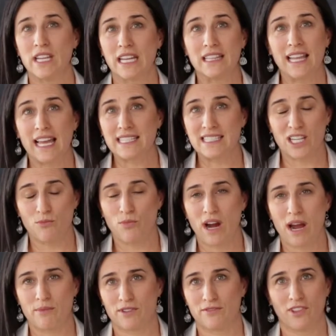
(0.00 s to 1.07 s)
neglecting
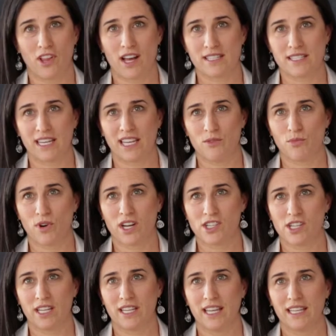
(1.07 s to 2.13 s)
proper flossing and
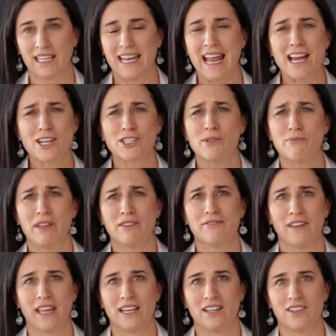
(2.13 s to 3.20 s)
brushing can actually be
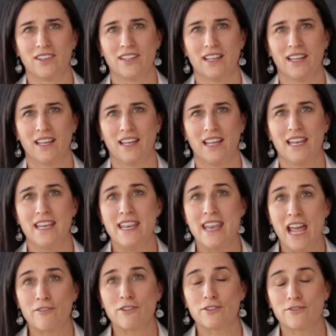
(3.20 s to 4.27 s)
fatal.
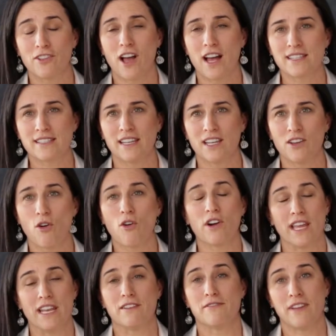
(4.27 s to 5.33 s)
Never flossing or
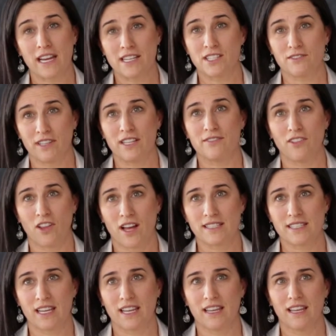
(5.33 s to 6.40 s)
ineffectively
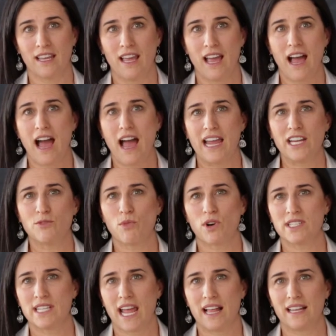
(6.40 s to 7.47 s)
flossing hiked
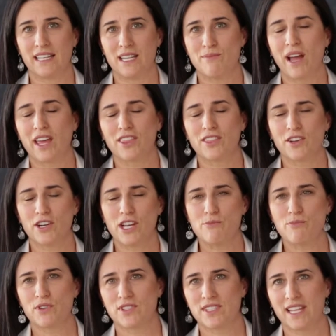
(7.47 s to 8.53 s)
mortality by
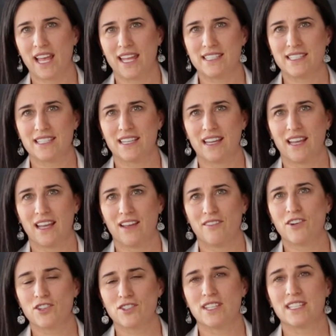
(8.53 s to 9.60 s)
30%
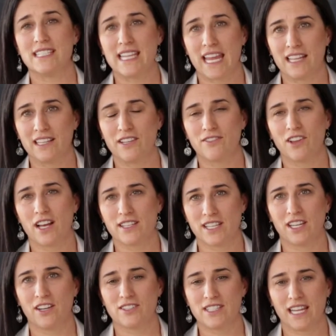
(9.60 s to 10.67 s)
versus daily
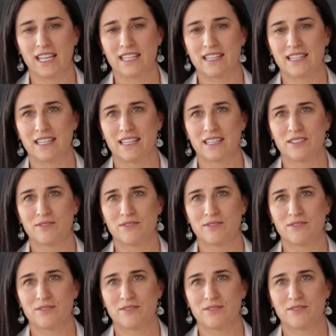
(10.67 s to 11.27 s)
flossing your teeth.